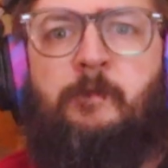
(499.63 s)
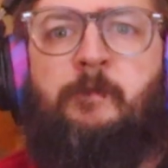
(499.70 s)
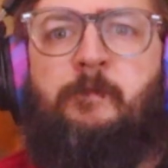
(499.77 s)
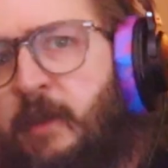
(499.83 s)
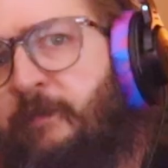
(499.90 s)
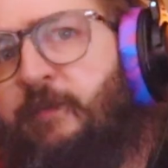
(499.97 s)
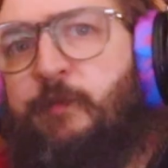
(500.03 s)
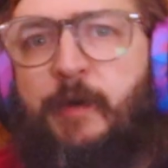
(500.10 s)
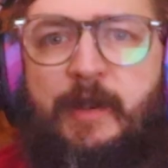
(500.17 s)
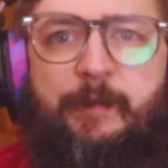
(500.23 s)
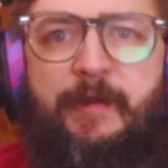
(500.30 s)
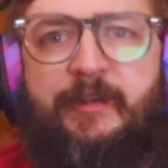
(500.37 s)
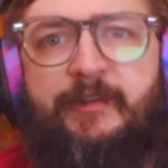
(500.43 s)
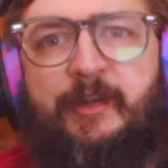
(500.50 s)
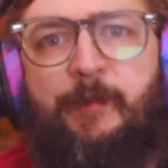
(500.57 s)
If you want to
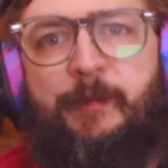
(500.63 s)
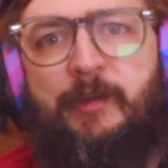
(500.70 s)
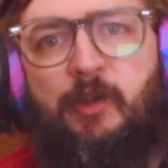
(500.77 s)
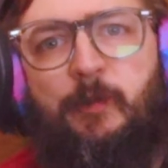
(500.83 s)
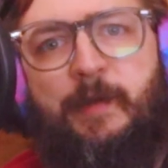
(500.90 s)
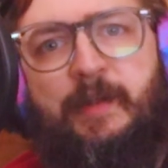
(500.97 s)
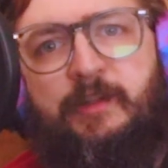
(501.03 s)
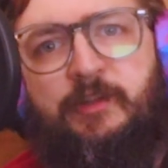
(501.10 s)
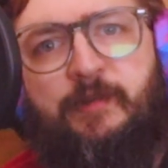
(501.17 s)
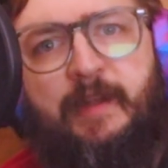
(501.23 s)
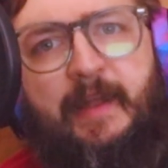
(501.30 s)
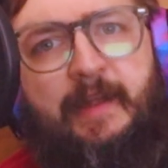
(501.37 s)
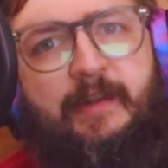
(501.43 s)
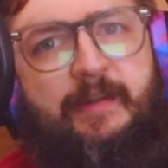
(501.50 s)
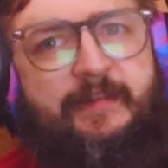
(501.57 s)
mix it up a little bit, you
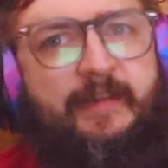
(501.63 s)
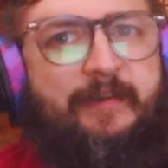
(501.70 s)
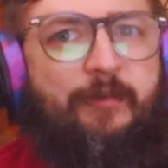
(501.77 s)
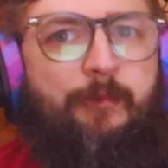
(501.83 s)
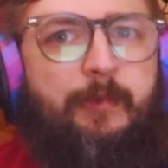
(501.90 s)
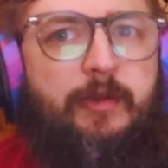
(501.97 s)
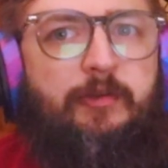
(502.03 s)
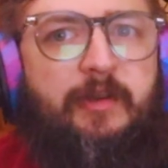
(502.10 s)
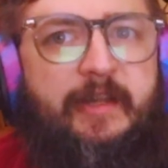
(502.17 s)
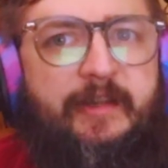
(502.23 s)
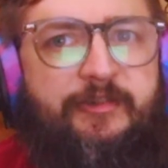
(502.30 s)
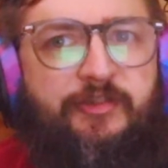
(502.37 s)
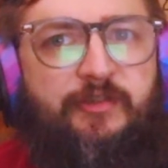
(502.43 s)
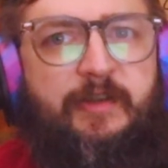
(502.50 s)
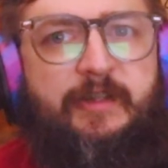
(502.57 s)
can, instead of a muted E
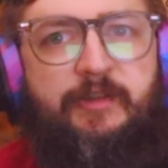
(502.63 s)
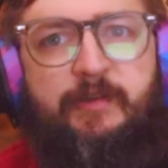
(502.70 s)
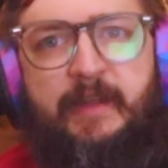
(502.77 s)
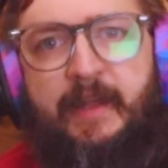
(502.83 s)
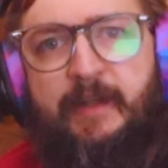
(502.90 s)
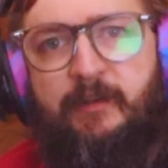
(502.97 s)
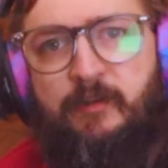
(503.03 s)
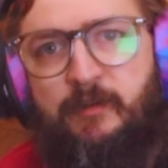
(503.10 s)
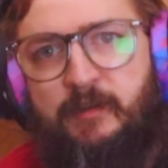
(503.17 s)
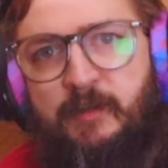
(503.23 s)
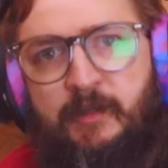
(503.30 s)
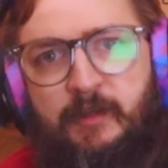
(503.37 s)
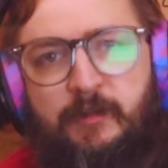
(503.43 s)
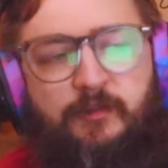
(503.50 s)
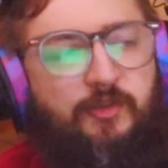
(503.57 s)
string, you can
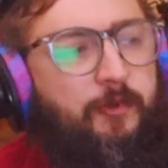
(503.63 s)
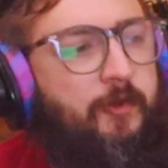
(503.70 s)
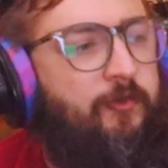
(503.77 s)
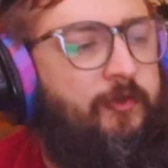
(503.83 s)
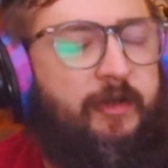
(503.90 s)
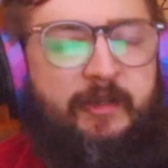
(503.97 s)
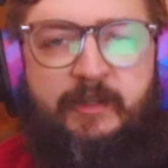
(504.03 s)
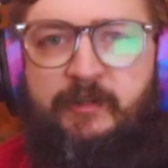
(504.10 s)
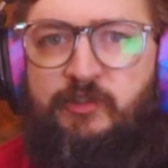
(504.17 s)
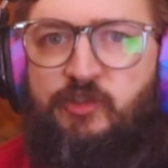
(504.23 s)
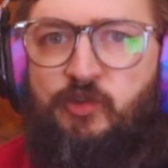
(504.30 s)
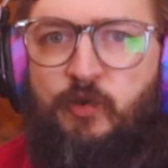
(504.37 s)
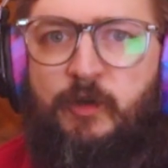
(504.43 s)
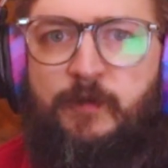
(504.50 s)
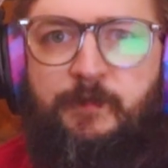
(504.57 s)
do a really
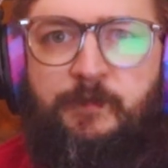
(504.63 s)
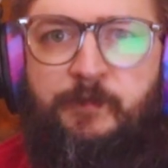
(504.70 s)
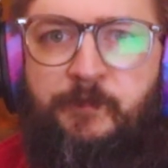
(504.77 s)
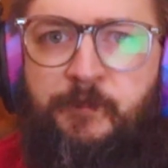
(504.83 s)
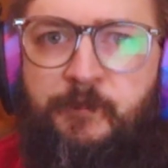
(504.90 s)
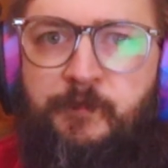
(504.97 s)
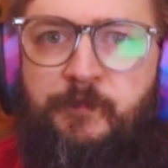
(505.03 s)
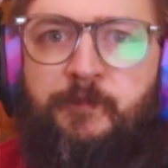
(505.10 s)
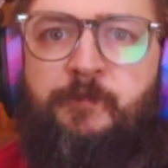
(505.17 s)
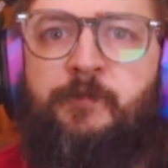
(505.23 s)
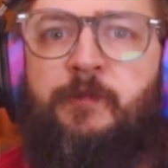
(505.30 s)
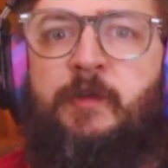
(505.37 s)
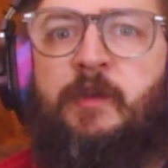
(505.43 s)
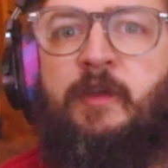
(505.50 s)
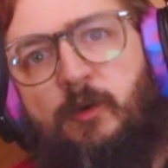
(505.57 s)
short
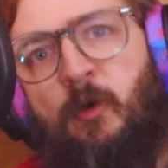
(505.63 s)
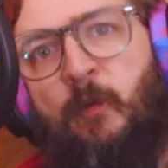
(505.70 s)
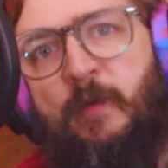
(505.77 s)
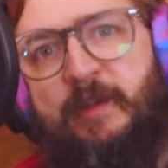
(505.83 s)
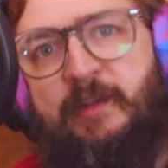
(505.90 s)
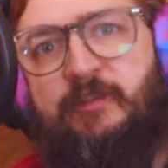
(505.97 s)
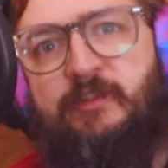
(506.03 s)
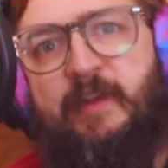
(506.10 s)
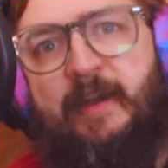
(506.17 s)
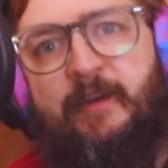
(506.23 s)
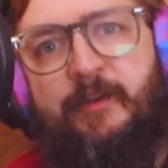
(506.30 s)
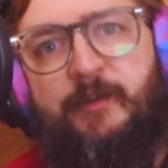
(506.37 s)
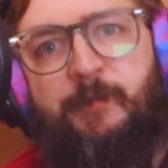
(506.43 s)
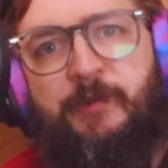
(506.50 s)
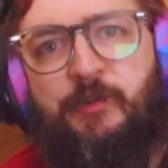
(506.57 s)
open E
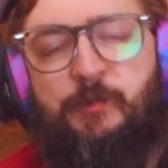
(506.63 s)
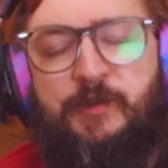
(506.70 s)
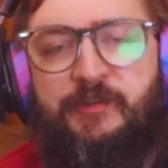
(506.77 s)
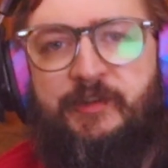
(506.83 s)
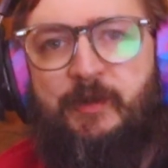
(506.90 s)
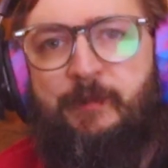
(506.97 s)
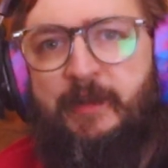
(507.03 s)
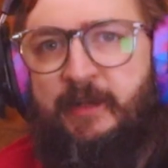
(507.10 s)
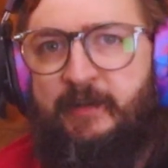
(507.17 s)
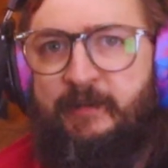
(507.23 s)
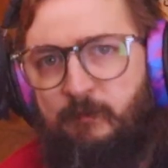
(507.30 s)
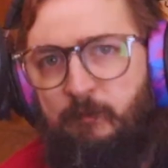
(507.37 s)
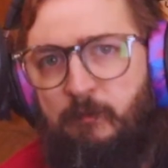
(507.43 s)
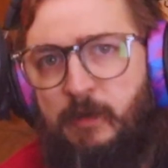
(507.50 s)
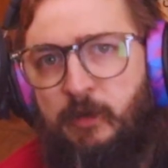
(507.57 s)
sound. But the reason I made it
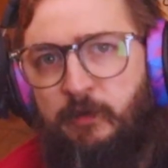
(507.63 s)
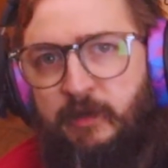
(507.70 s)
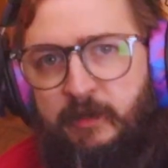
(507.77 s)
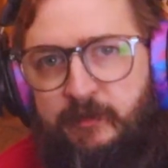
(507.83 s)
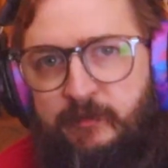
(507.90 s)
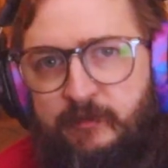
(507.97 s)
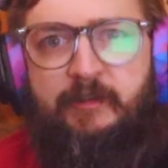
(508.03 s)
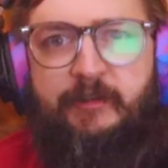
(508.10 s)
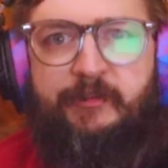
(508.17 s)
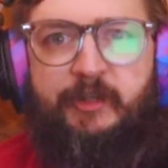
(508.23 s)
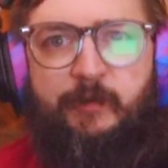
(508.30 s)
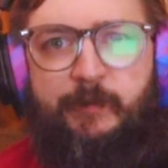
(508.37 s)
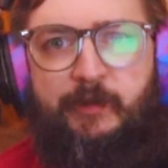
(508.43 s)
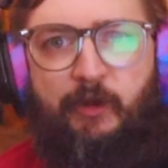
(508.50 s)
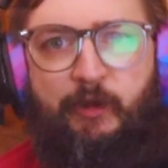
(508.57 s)
muted is because it can
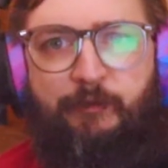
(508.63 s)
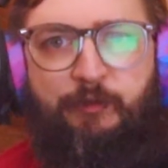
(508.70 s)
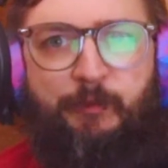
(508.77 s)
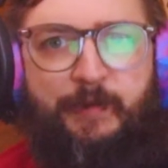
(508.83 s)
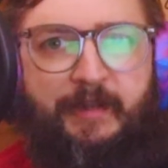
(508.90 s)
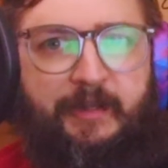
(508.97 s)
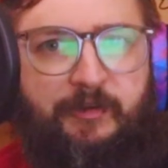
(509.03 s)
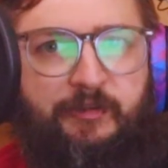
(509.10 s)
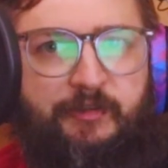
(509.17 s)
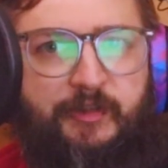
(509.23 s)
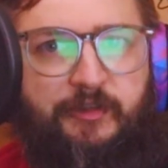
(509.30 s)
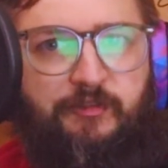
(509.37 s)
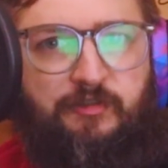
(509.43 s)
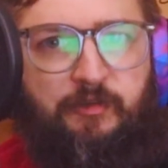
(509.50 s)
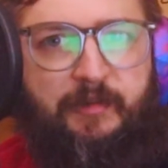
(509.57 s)
be hard for beginners to
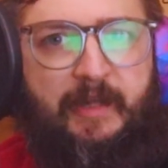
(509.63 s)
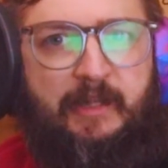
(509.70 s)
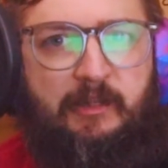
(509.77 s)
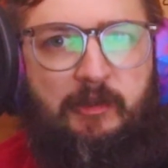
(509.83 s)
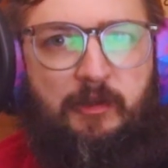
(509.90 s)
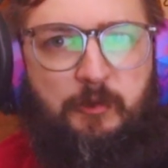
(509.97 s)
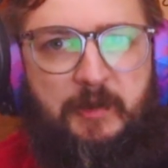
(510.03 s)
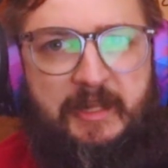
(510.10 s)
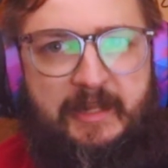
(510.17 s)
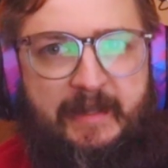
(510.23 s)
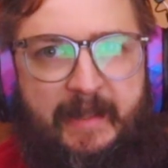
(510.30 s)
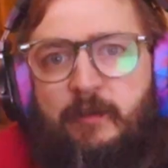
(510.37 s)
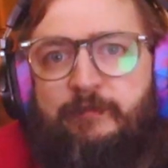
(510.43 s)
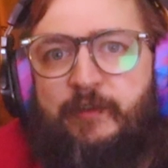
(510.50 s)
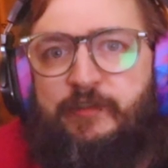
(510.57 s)
control that low E.
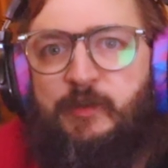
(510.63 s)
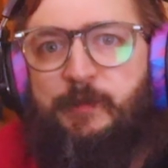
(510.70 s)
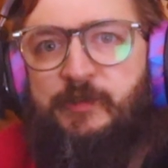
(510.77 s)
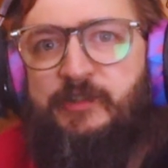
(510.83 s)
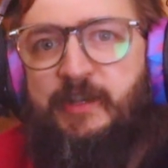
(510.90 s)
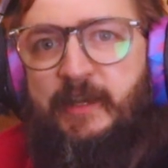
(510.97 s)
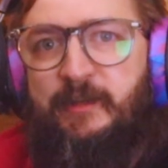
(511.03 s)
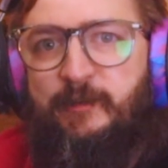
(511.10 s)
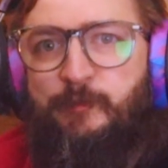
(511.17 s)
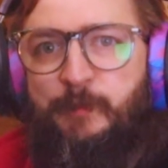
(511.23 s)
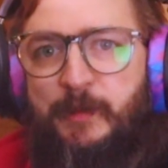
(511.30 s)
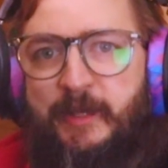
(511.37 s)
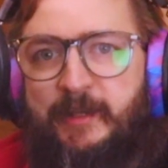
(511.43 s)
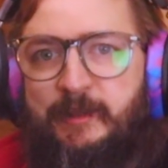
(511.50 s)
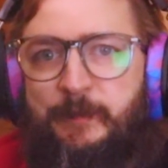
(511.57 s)
50% of
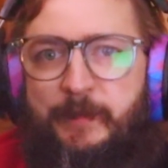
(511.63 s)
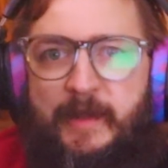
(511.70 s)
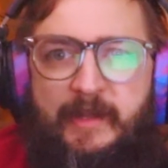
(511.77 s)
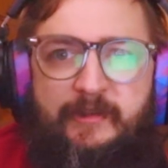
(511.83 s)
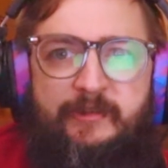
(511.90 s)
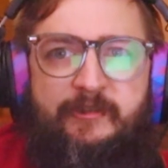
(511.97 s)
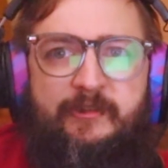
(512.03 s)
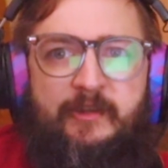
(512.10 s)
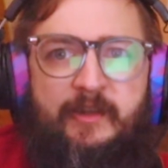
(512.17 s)
playing the bass